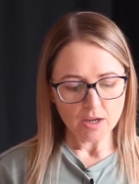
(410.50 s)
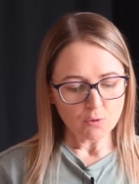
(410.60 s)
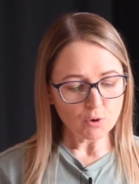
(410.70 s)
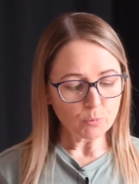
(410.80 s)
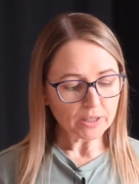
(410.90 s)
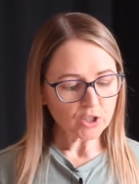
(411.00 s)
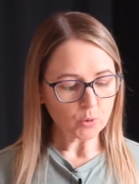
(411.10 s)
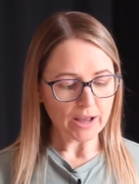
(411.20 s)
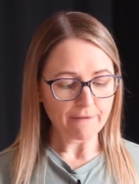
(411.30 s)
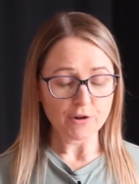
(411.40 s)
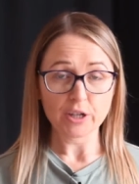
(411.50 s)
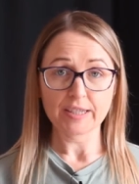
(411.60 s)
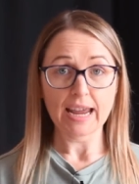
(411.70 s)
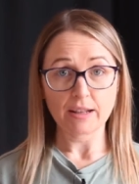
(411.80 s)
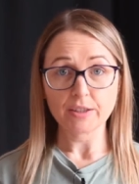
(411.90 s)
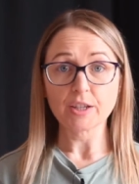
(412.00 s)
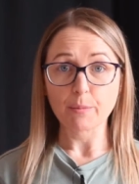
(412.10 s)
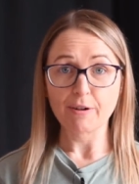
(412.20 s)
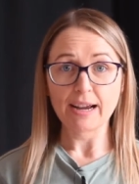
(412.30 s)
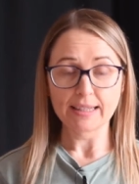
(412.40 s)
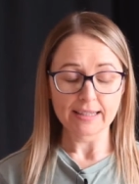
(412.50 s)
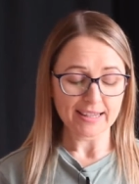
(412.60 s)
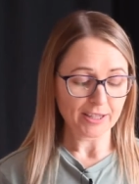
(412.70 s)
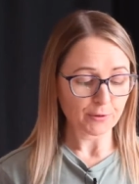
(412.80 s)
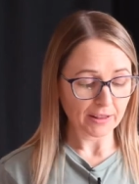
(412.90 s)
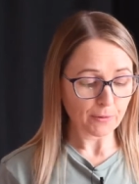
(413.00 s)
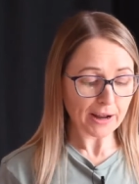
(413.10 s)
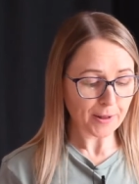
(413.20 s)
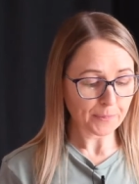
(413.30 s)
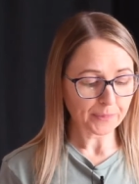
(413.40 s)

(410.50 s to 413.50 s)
Romans 12, verse 10 summarizes this really well.